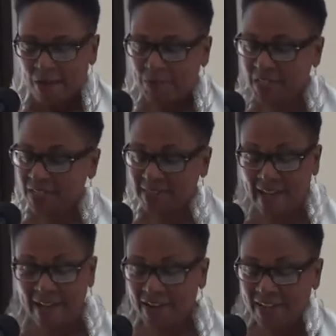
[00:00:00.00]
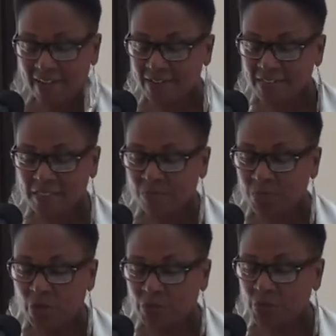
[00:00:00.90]
because our hair doesn't
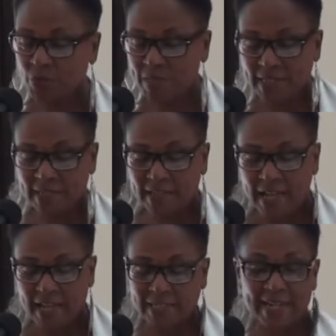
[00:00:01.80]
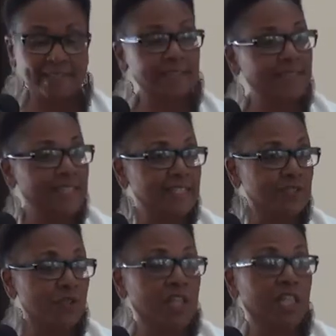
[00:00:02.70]
blow in the wind like the
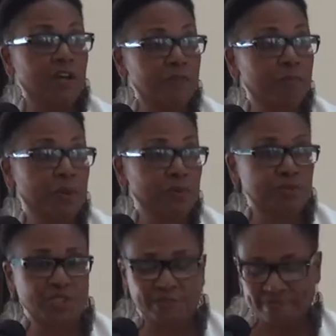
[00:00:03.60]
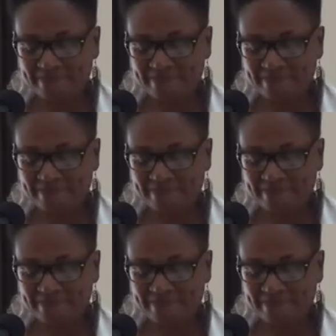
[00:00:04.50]
ladies on Love Boat.